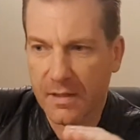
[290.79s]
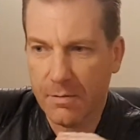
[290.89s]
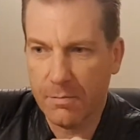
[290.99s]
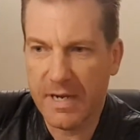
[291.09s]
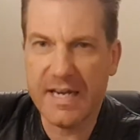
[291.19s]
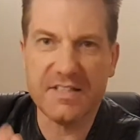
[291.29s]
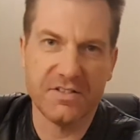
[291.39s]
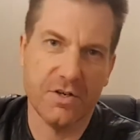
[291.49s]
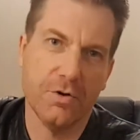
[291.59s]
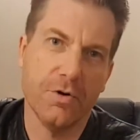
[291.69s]
When it hits
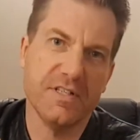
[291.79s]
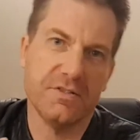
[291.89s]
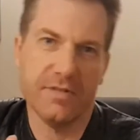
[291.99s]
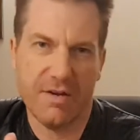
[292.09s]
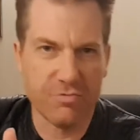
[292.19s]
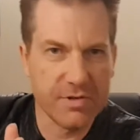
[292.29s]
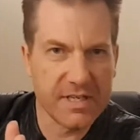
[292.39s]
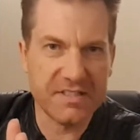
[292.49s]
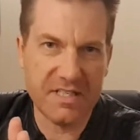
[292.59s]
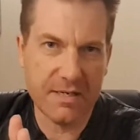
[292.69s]
the chorus, it'll get really
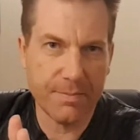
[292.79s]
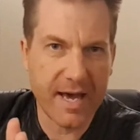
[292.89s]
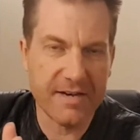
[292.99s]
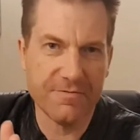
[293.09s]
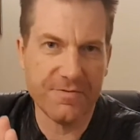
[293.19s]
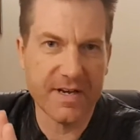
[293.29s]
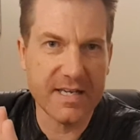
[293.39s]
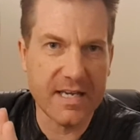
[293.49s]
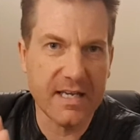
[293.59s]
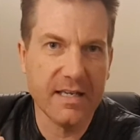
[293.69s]
syncopated and
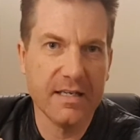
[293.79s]
funky.